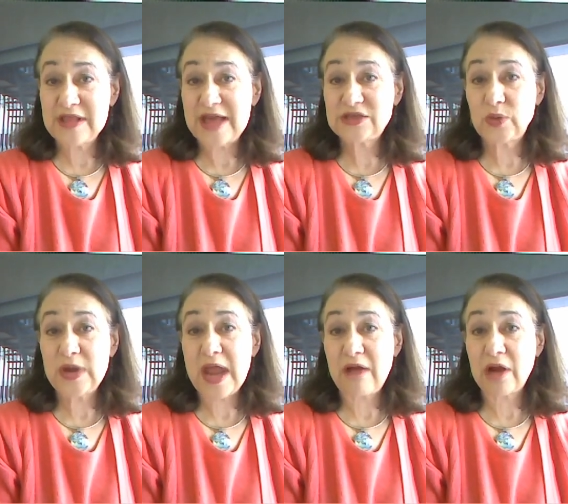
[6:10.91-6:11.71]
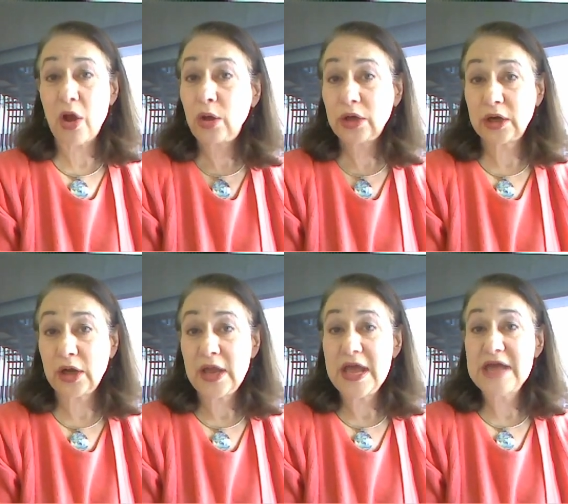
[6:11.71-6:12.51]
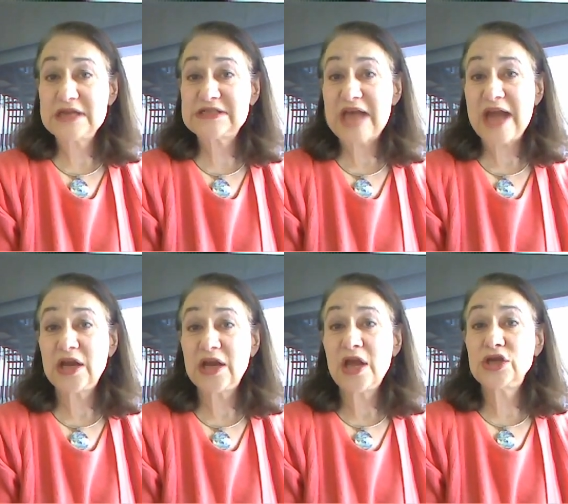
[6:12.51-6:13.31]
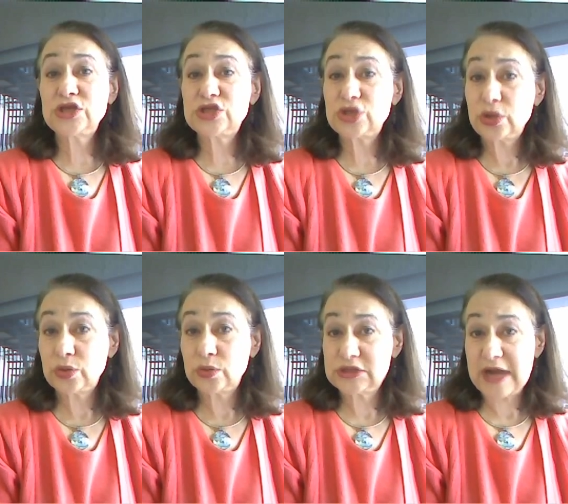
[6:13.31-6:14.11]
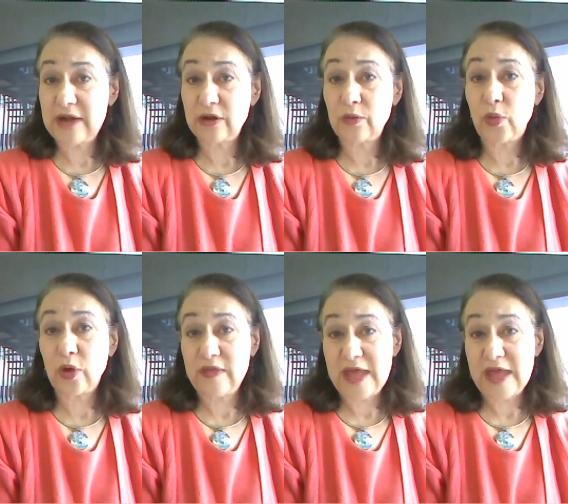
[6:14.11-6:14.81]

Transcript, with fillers: and that's when Eric Holder decided to sue Standard & Poor's.